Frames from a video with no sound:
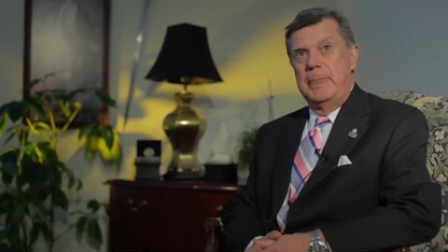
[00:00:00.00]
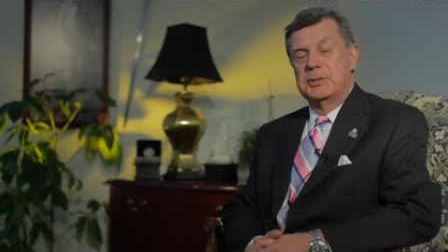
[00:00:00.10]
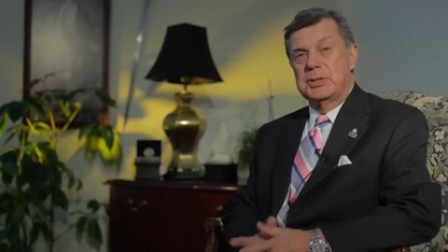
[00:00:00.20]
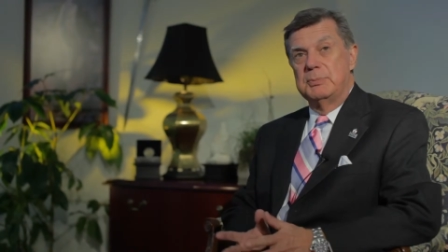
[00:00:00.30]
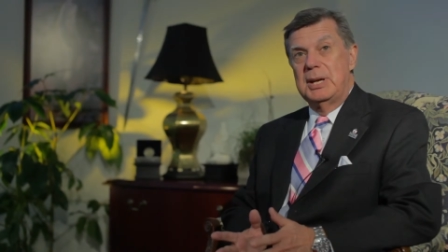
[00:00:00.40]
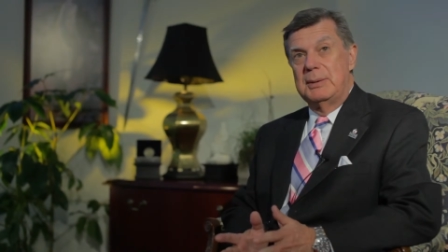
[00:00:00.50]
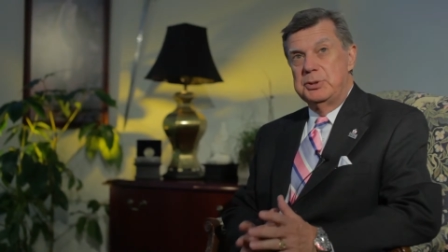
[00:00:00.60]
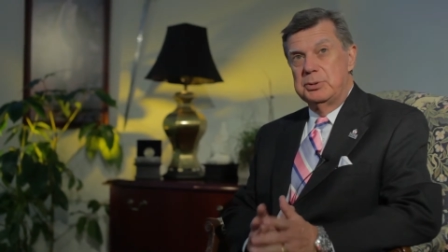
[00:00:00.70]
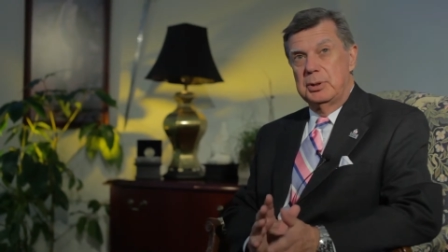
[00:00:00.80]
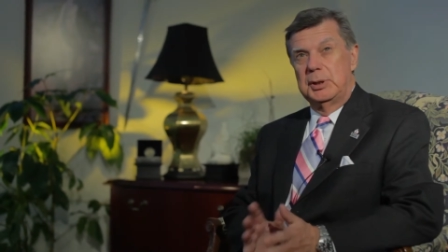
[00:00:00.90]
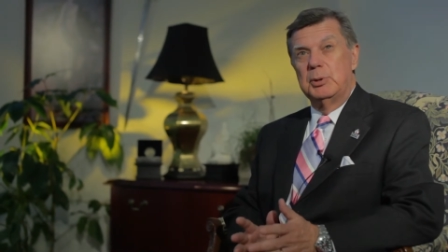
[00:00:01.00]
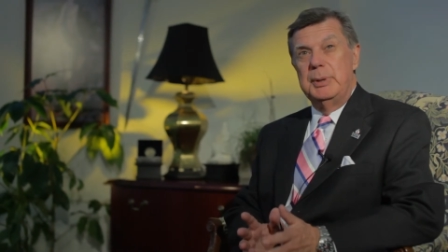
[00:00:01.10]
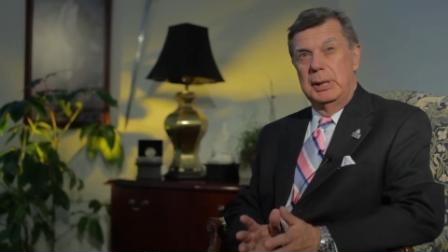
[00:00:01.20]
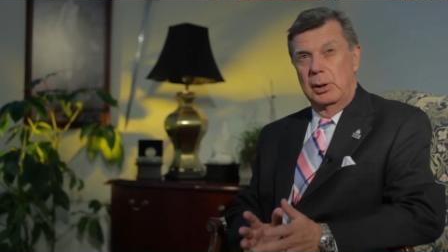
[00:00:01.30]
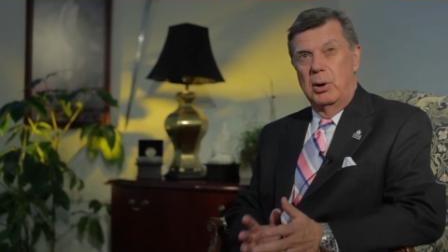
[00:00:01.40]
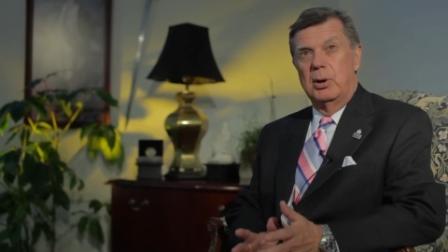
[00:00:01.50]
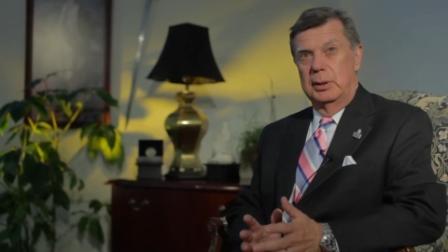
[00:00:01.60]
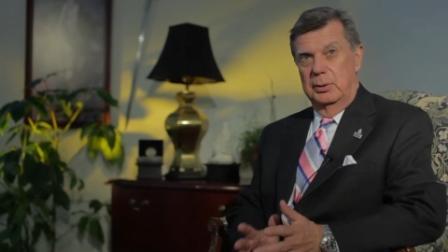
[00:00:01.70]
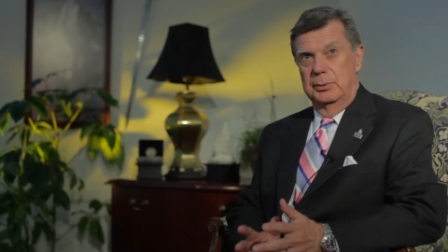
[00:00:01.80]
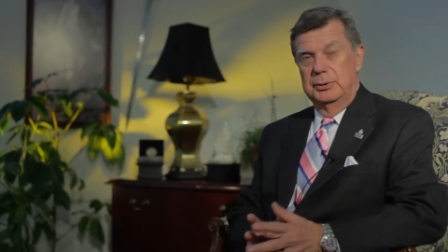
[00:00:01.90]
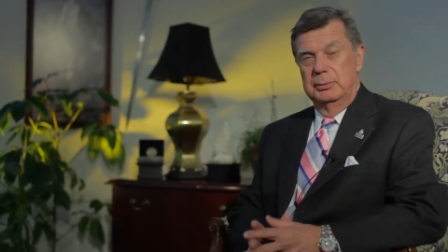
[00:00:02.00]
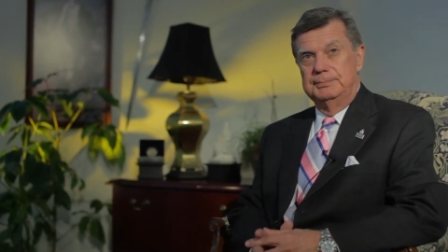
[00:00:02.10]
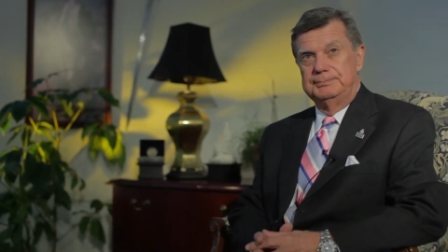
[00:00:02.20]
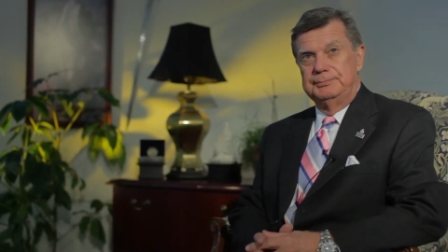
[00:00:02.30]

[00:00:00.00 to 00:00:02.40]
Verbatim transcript: Sometimes you thought they were being hard on you.